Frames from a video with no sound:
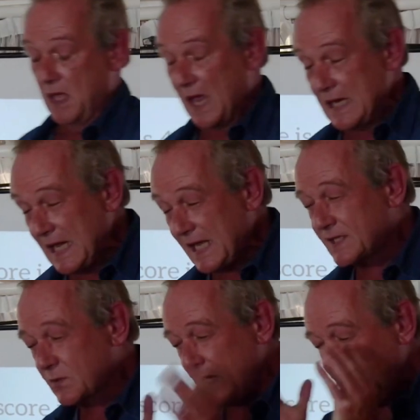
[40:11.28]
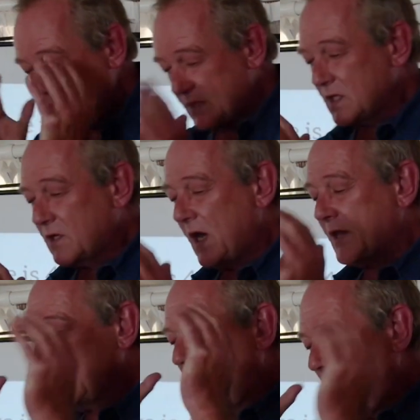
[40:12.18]
Unless we
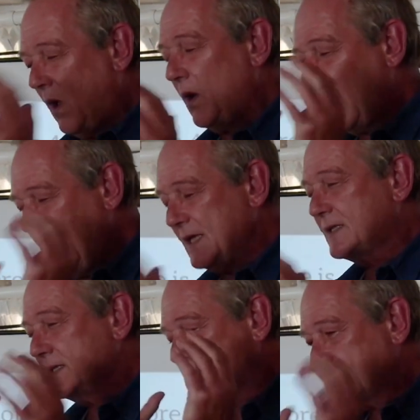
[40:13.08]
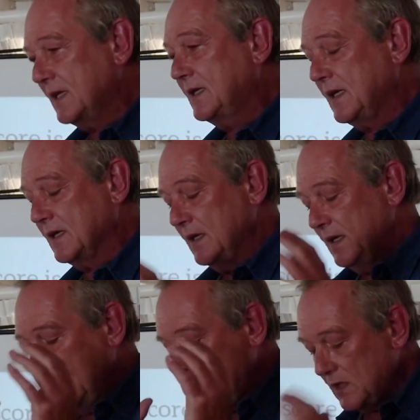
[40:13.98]
integrate the whole ACEs thinking
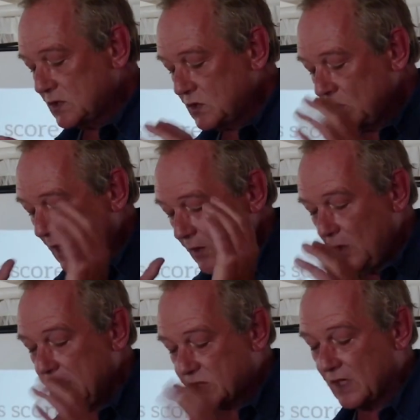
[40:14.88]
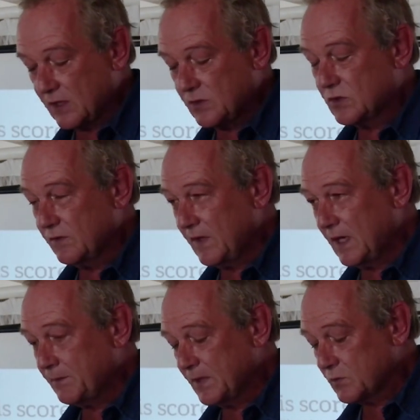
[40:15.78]
into our early childhood
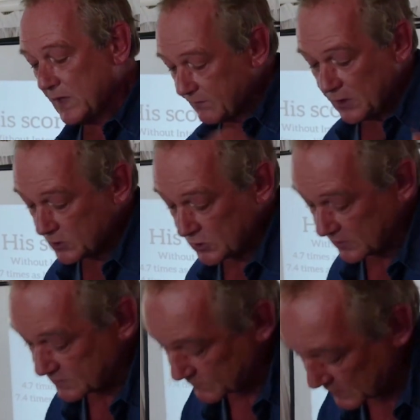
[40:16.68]
development, we have no chance